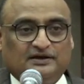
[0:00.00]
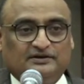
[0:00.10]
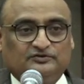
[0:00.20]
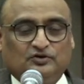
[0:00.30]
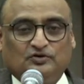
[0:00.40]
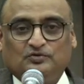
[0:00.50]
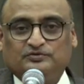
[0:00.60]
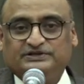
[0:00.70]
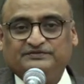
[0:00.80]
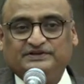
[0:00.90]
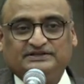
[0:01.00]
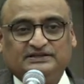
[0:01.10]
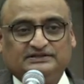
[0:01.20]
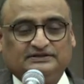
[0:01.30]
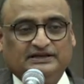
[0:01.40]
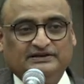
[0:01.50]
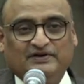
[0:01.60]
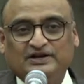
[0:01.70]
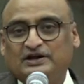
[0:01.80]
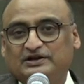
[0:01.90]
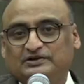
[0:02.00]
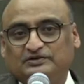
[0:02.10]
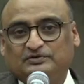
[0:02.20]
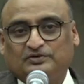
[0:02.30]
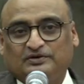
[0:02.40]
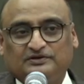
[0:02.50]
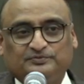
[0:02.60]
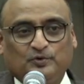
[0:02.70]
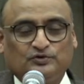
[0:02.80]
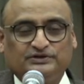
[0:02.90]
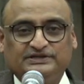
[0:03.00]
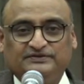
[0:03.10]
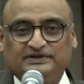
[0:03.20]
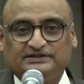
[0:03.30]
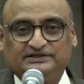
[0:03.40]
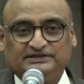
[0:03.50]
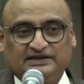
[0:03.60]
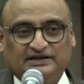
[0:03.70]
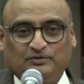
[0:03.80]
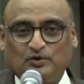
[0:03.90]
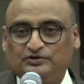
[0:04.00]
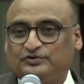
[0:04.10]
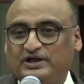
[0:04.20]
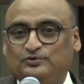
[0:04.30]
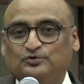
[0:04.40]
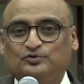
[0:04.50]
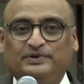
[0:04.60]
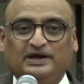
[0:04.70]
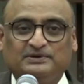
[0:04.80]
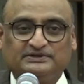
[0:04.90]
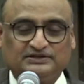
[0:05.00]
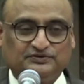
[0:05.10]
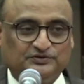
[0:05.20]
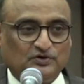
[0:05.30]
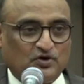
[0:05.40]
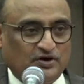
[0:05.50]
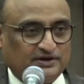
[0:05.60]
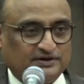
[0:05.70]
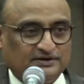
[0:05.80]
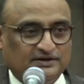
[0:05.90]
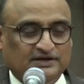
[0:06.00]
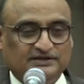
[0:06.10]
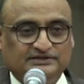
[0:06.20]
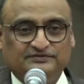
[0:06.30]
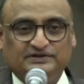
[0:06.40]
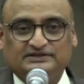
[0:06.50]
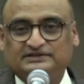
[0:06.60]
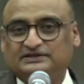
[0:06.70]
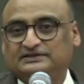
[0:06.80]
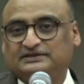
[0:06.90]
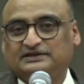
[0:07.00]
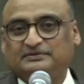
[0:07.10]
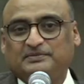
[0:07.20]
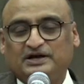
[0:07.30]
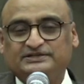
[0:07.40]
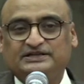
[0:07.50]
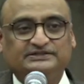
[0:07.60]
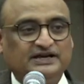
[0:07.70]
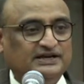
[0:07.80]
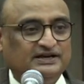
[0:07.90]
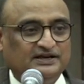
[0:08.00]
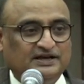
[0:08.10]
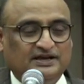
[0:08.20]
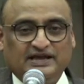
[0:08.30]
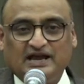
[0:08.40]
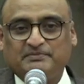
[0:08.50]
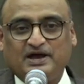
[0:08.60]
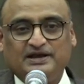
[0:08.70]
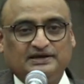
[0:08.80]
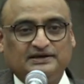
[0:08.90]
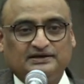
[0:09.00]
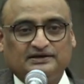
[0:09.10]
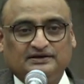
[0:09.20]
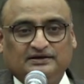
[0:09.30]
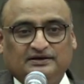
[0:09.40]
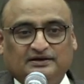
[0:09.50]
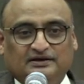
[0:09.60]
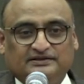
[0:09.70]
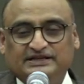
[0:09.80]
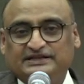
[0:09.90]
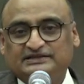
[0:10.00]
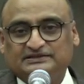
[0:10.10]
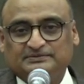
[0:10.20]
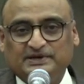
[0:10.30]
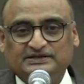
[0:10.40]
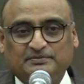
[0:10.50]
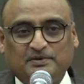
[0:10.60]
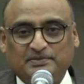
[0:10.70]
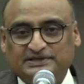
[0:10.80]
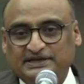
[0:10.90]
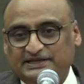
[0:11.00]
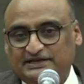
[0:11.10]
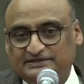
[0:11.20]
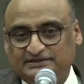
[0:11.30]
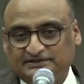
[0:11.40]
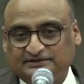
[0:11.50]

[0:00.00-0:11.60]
So Chief Justice, he went and spoke to the Chief Justice, said, what should I do to become a successful lawyer? Chief Justice Mahajan said, young man, 3 things, please remember 3 things.